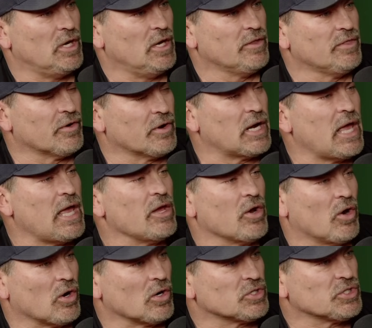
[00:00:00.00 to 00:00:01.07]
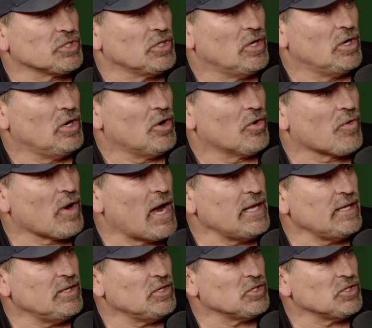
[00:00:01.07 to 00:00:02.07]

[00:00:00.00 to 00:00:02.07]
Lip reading: They're at 8 yards, right?